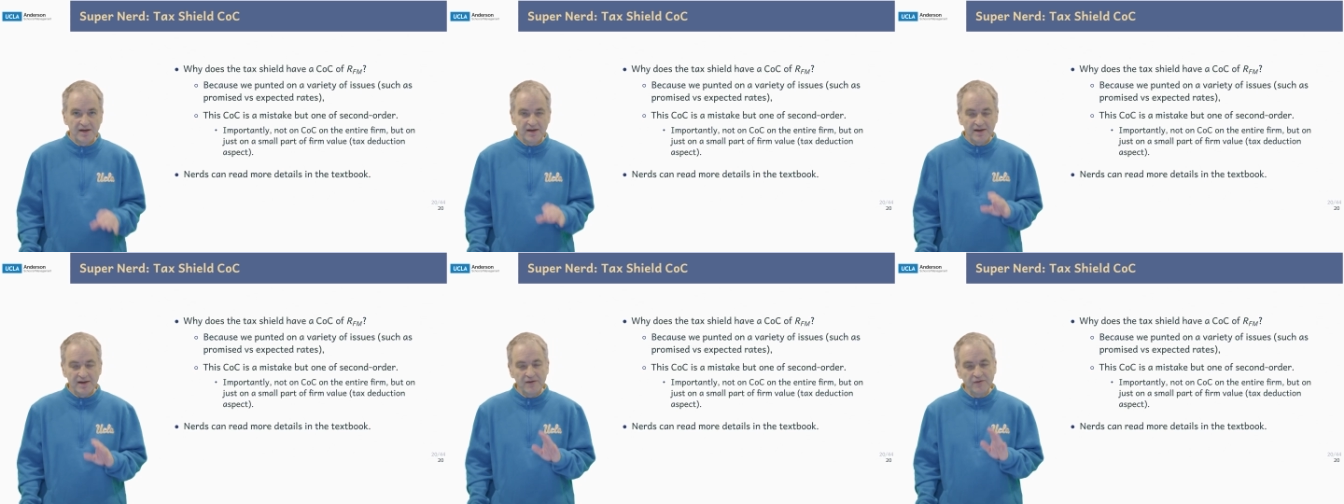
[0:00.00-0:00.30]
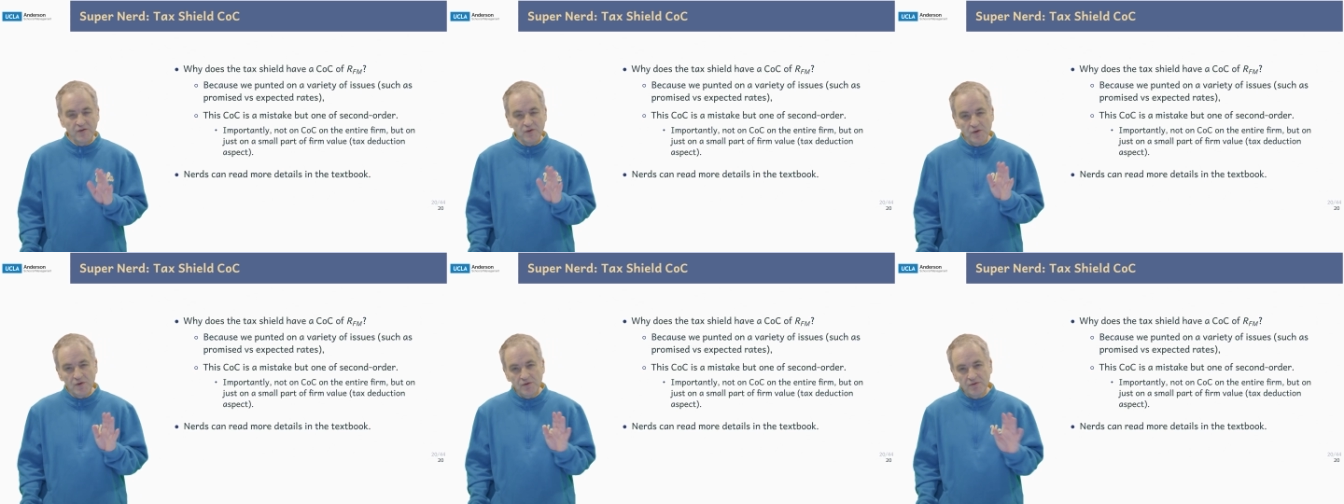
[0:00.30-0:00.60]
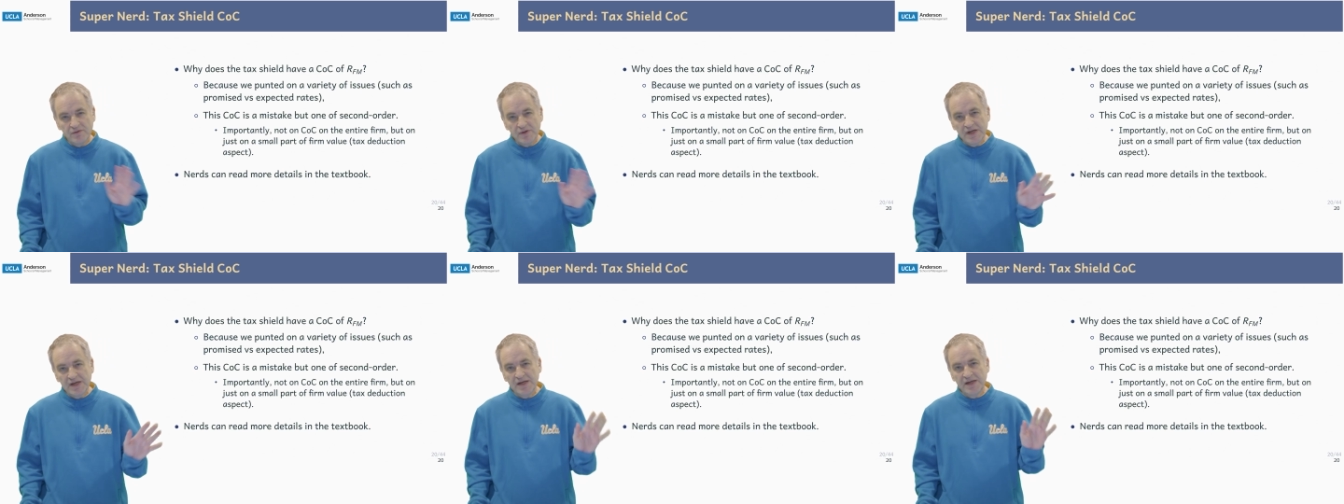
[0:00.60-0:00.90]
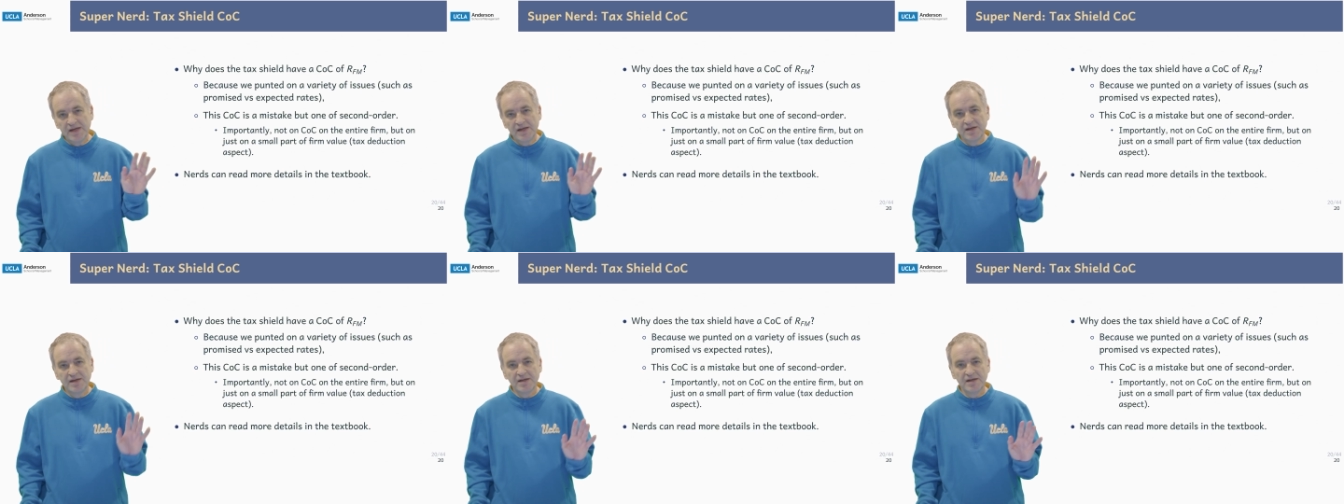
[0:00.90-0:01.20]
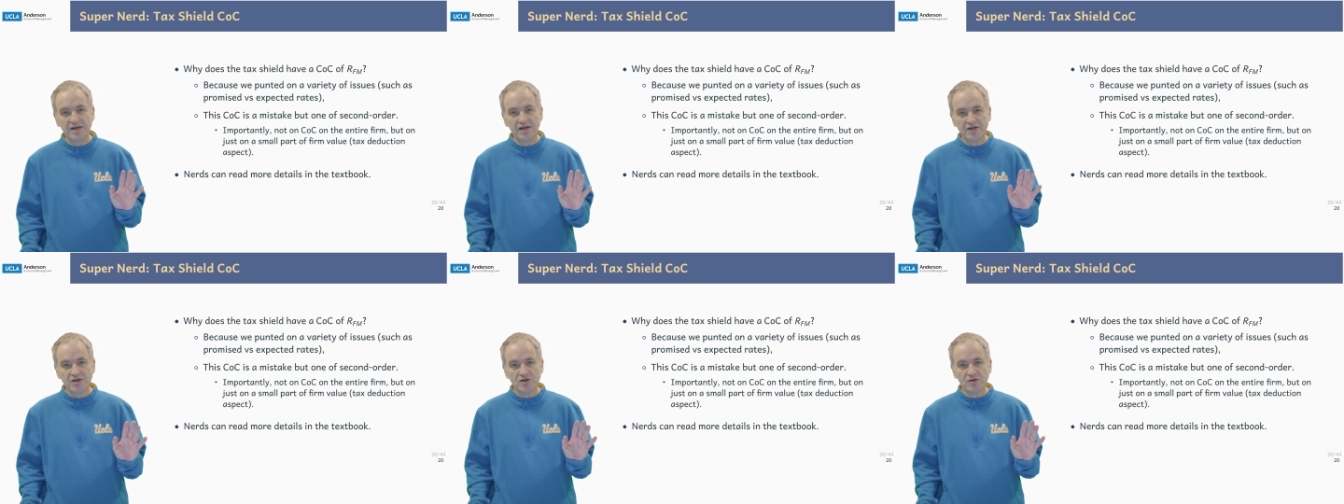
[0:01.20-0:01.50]
If you're really
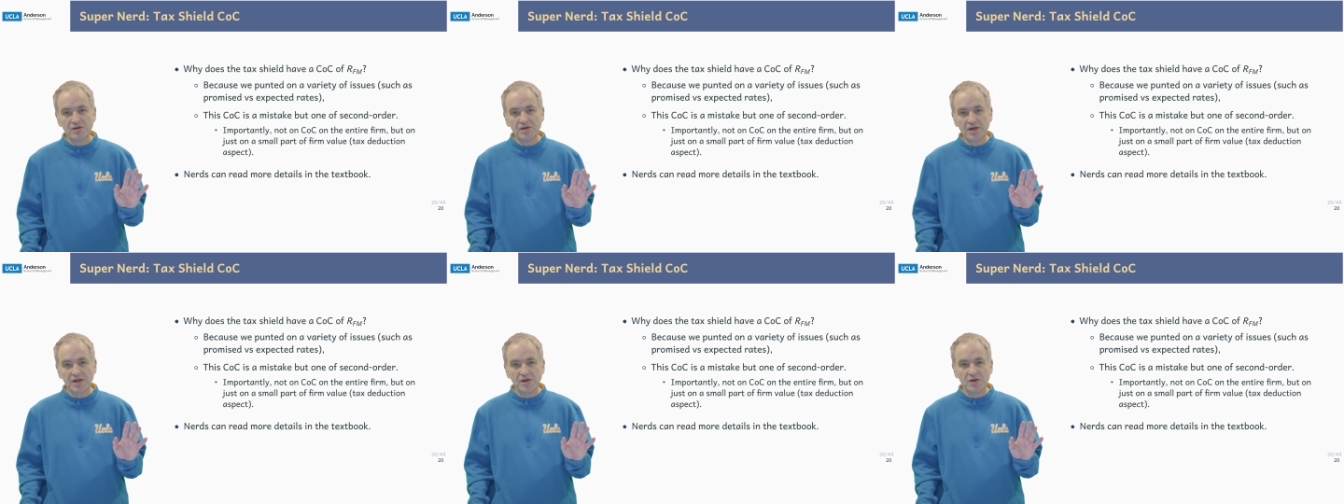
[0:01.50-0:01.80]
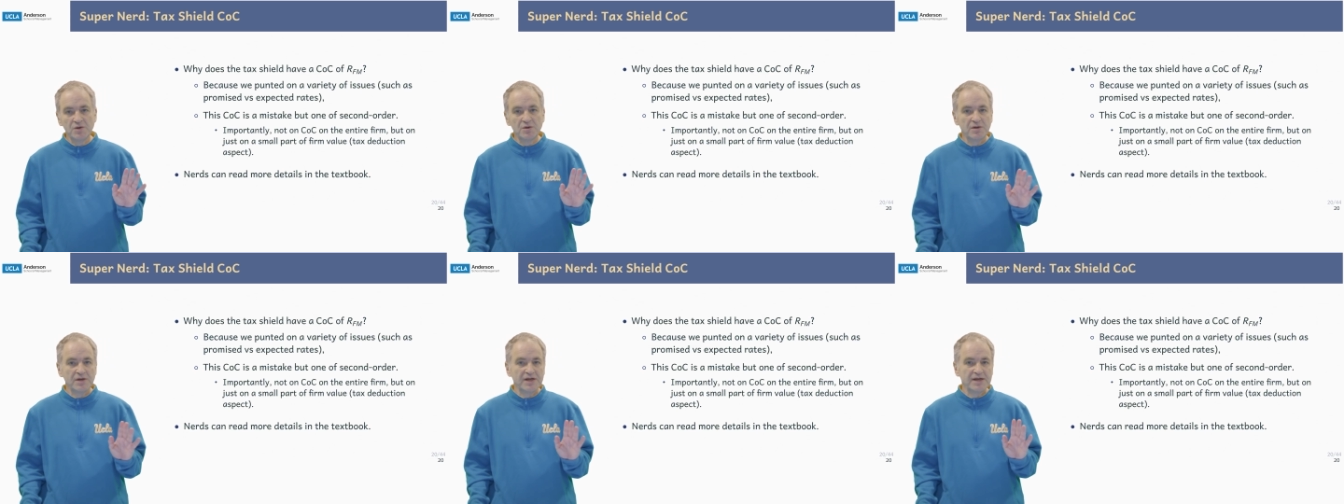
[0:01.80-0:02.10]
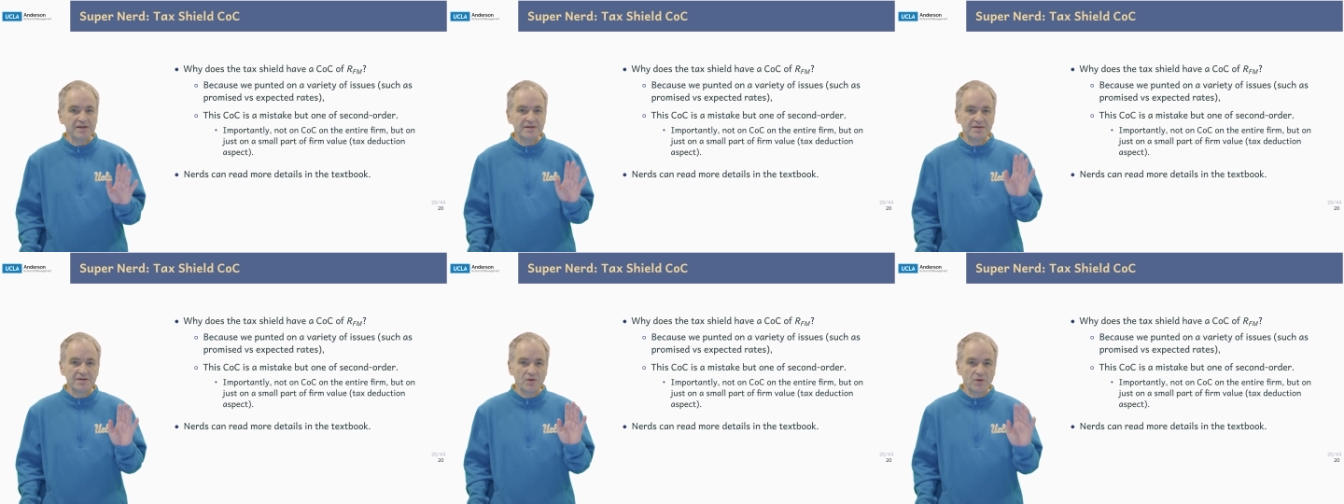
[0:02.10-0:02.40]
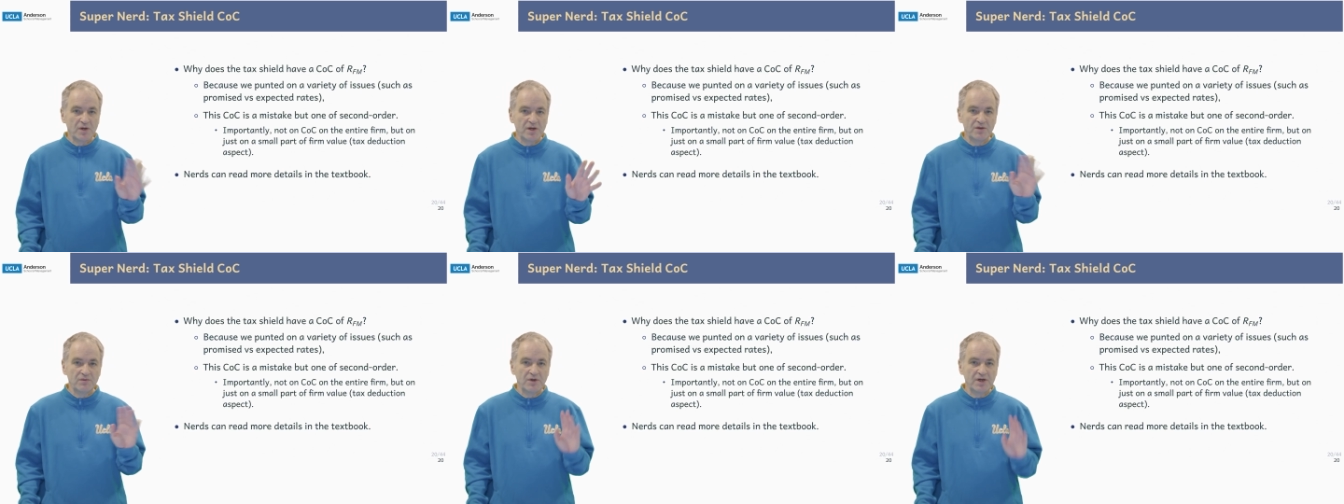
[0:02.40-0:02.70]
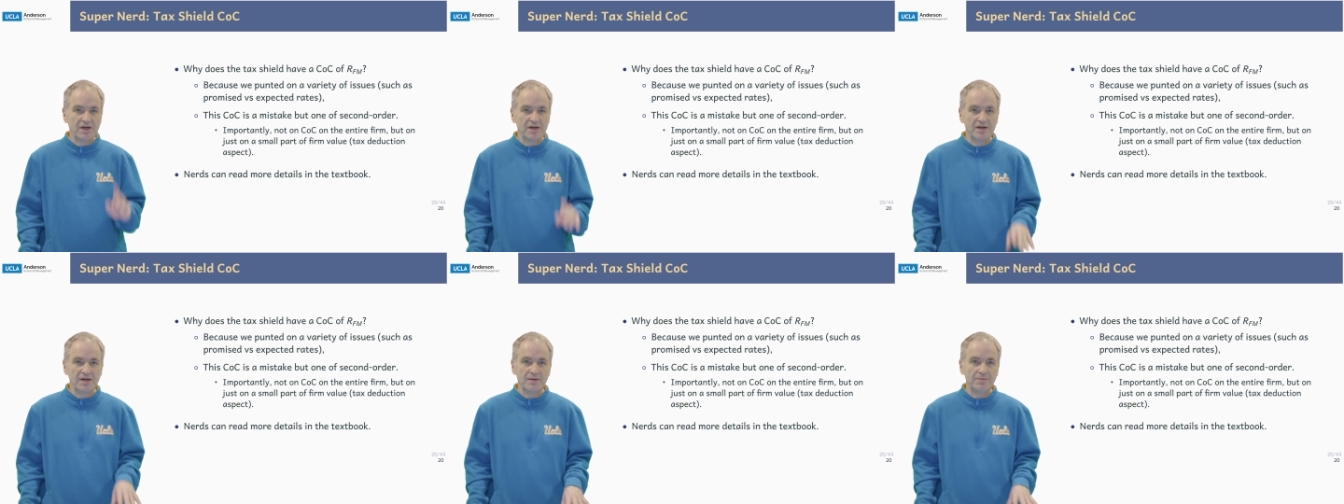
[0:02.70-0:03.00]
intellectually curious, you can read
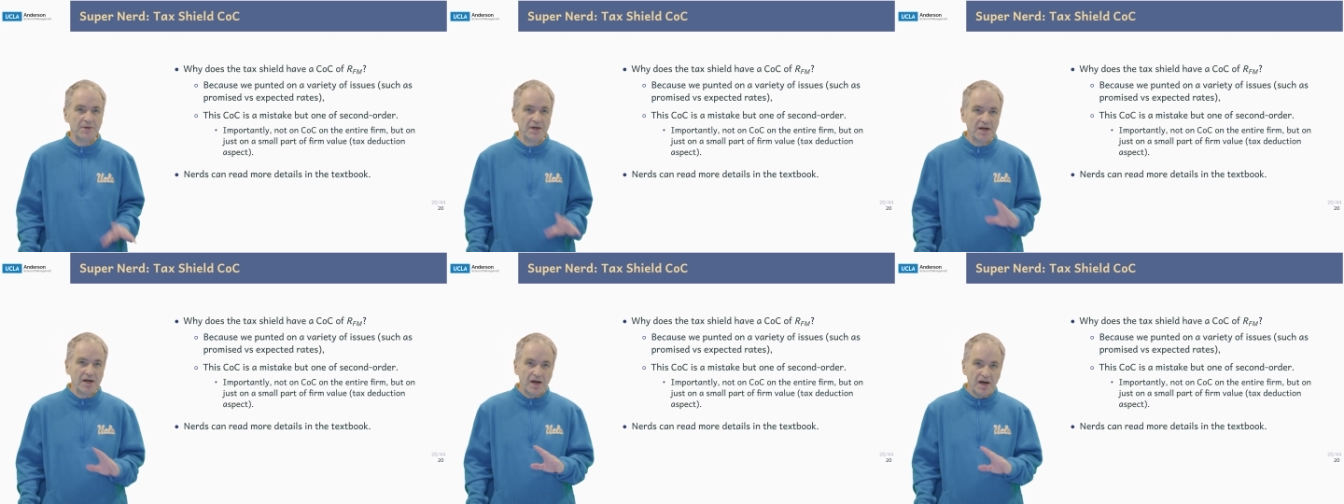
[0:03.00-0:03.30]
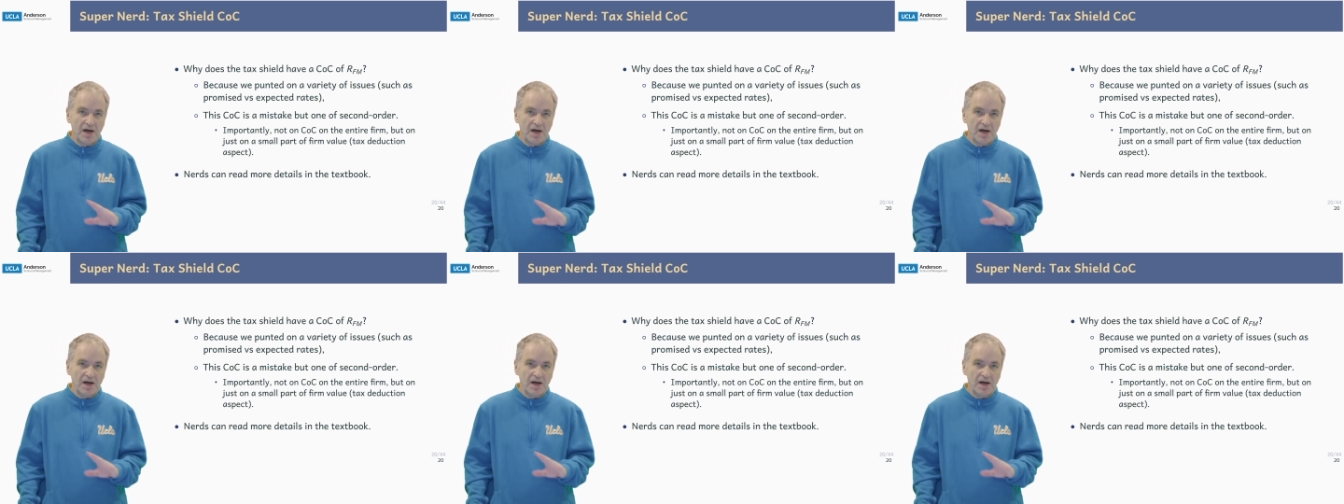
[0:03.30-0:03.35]
it up.